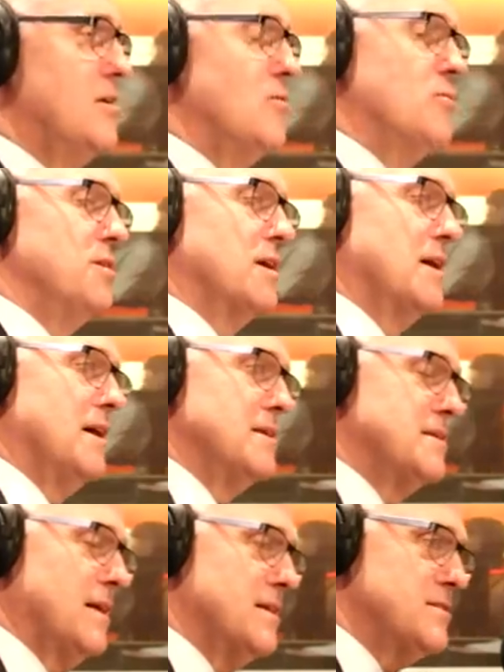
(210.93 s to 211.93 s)
or you can't
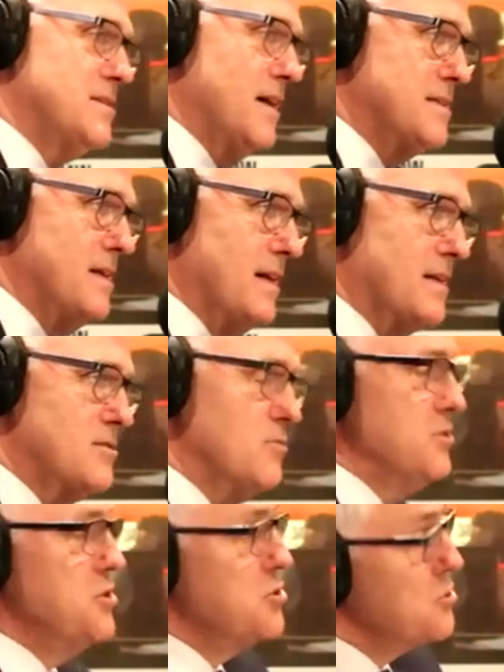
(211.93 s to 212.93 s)
touch that tax,
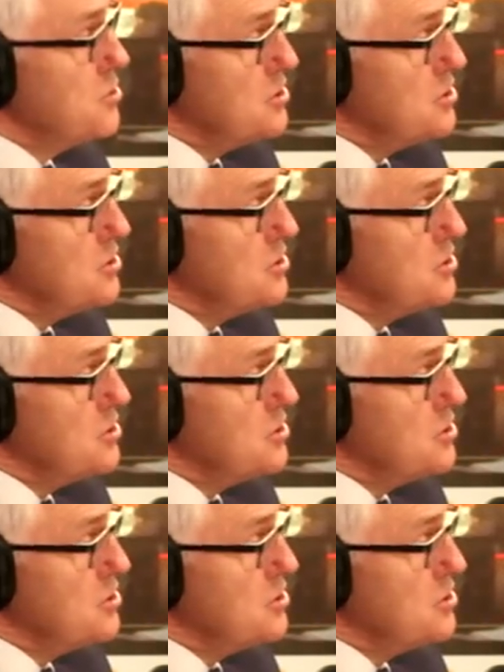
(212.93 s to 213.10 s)
or you should